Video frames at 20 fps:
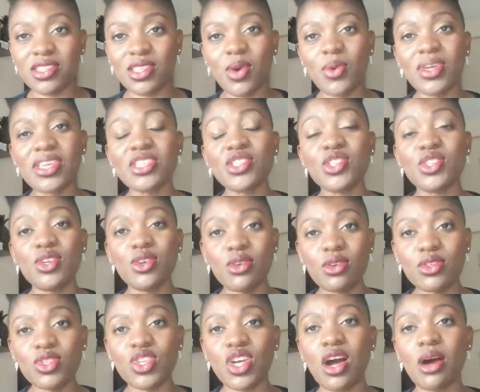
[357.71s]
So it's
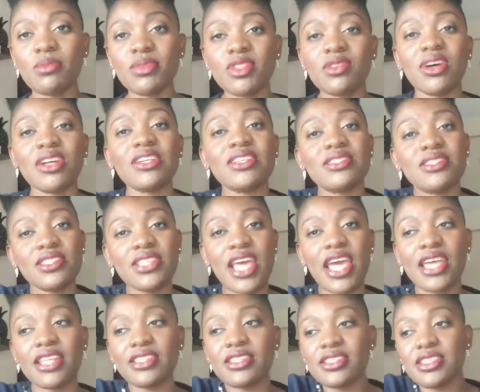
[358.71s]
your job to
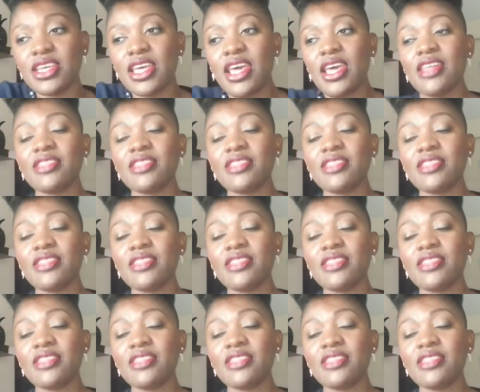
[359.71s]
understand